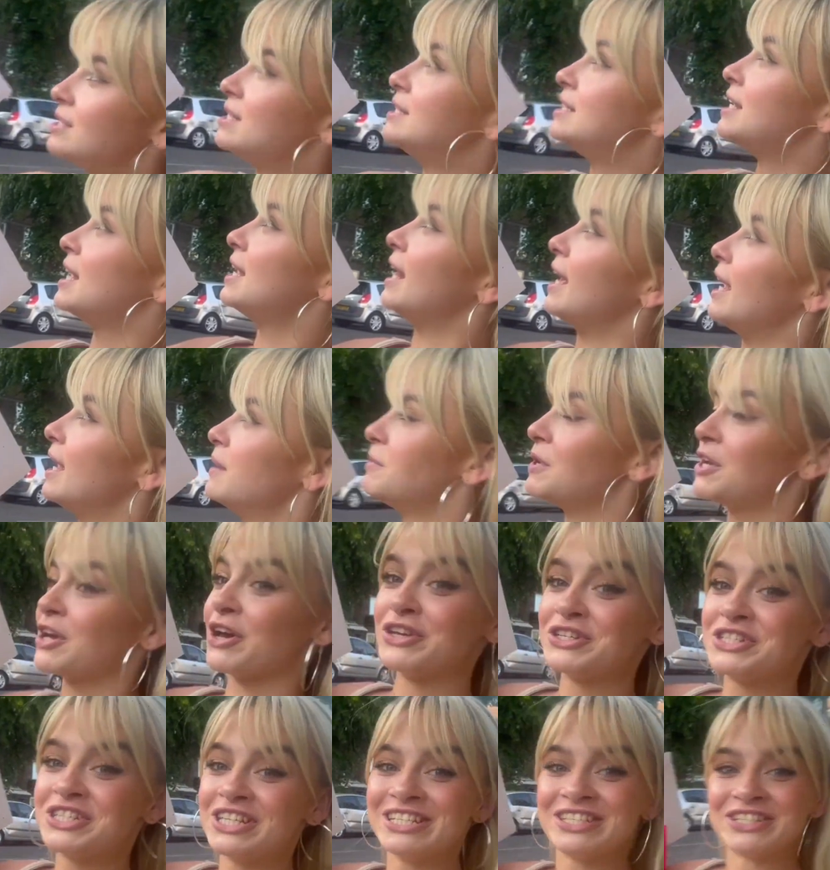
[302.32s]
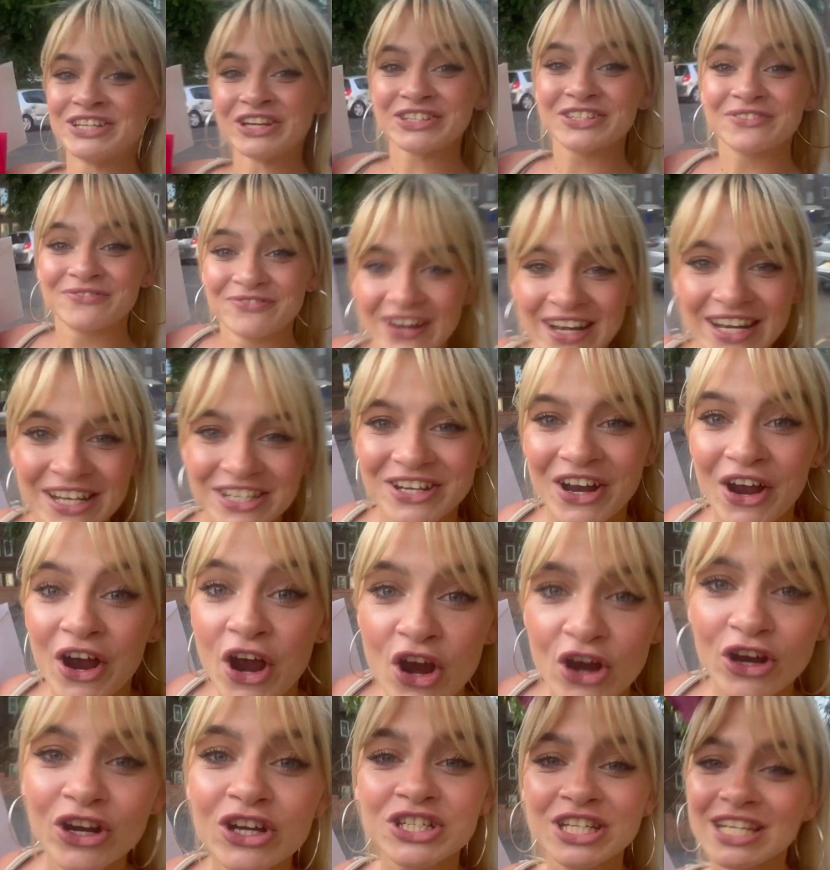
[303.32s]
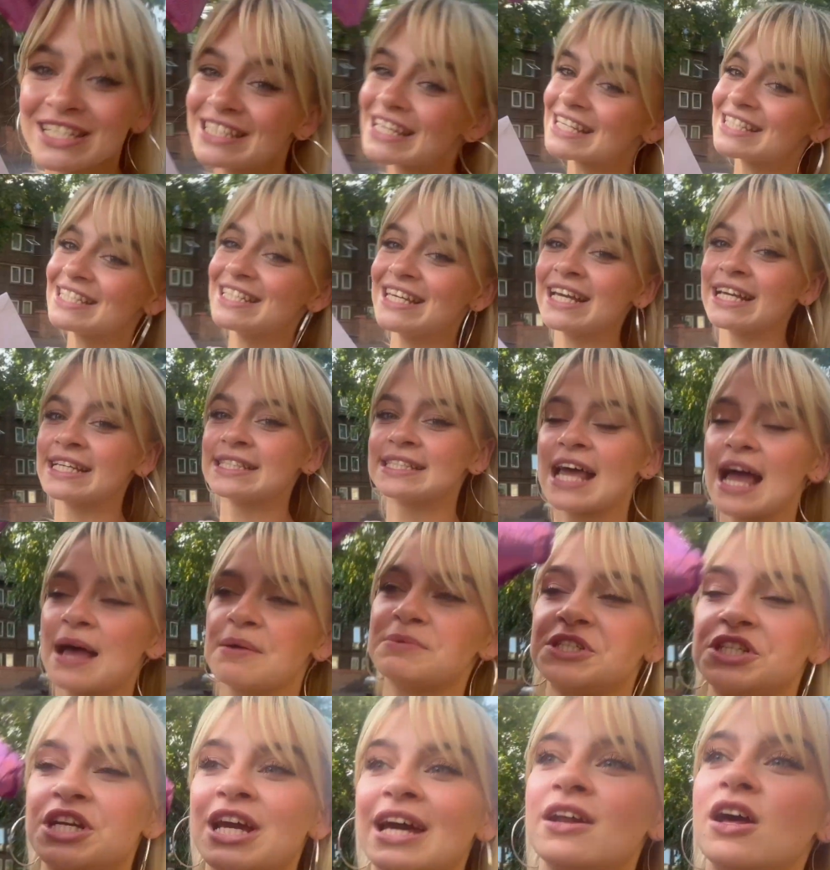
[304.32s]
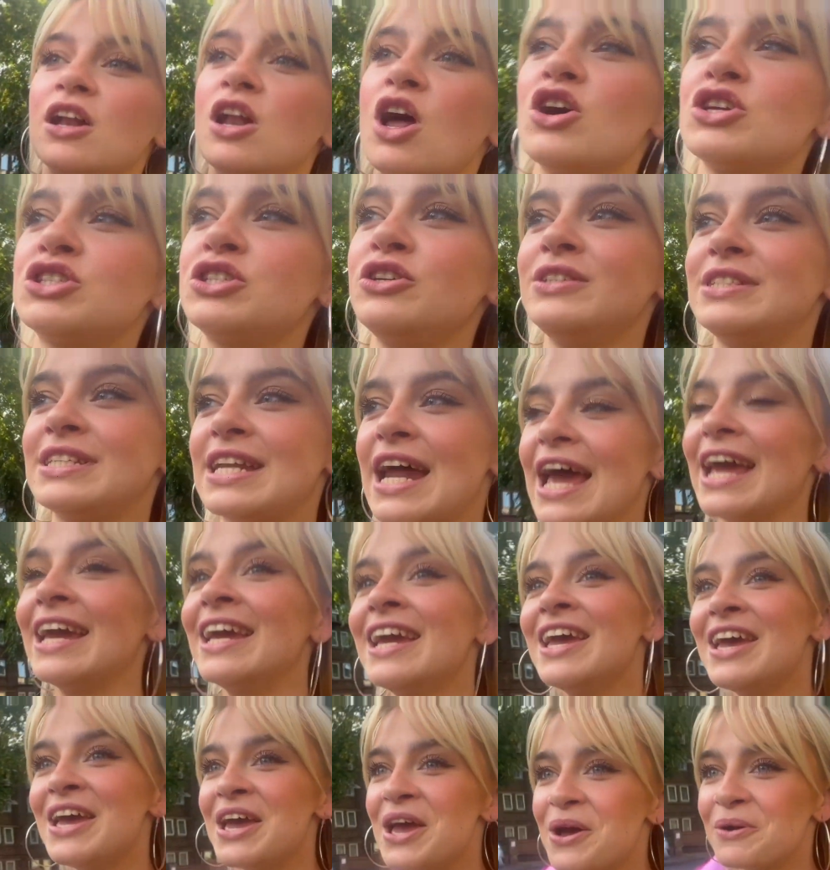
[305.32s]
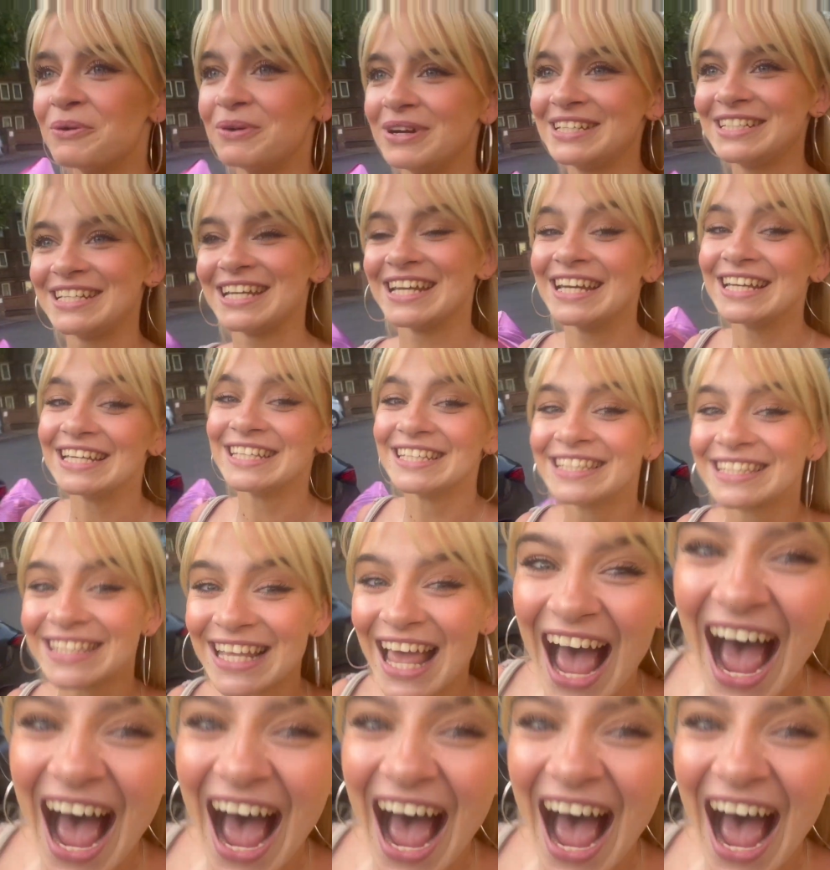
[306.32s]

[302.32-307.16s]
to Tilly, because she's just finished her GCSE exam. She had her last two today, which is...